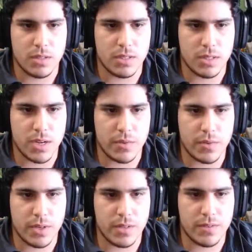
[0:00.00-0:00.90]
Not
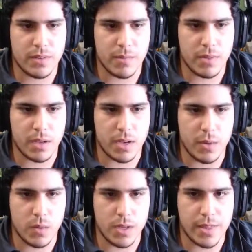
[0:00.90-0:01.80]
really something I
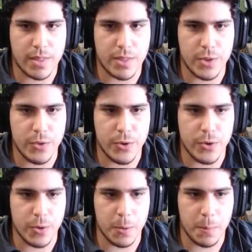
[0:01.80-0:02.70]
want to
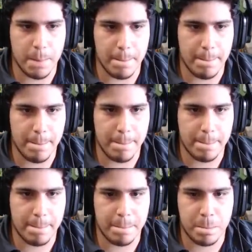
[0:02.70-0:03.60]
do.
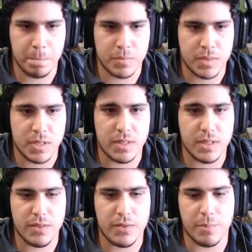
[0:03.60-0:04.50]

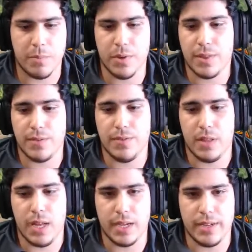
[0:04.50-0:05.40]
Didn't even put the
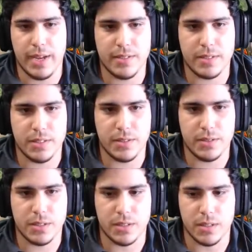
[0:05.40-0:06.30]
flag, that is interesting.